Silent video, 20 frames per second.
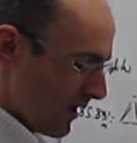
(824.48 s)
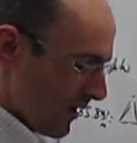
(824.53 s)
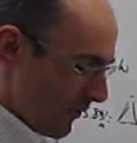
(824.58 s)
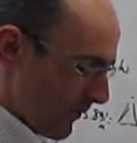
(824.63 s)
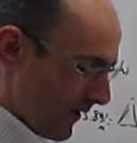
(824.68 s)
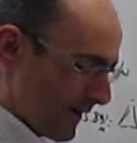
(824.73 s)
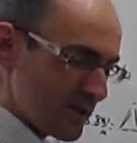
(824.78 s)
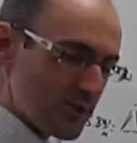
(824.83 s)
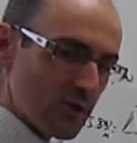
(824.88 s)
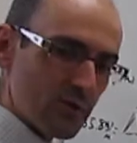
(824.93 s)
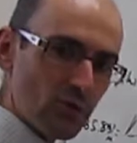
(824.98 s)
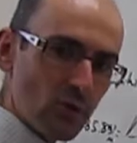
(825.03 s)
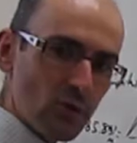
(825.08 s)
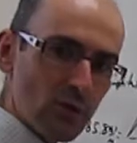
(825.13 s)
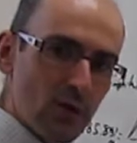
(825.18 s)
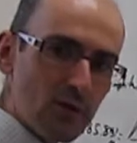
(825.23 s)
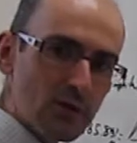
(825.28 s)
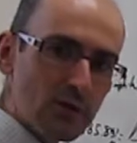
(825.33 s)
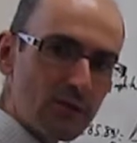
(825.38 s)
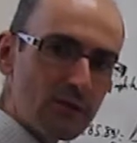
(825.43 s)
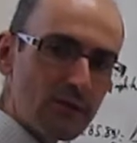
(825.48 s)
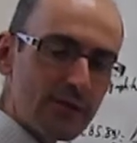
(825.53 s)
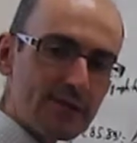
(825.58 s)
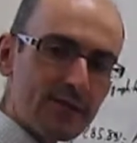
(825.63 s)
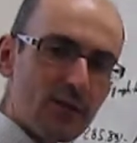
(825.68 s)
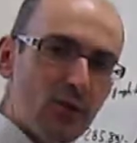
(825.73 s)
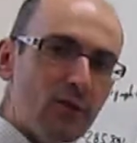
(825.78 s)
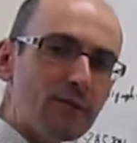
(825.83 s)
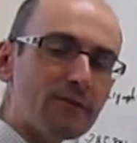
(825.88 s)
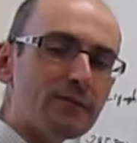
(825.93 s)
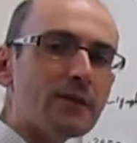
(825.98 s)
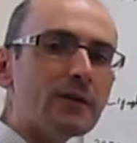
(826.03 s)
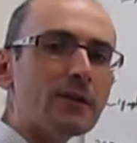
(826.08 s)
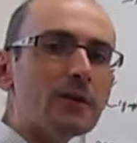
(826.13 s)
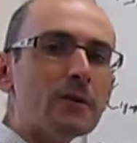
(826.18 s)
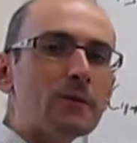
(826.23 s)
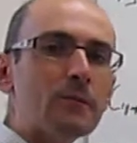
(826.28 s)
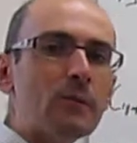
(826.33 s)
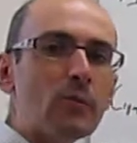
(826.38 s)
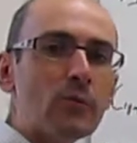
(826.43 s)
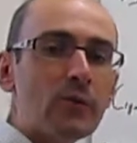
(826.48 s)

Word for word: Right, so to close off this long video,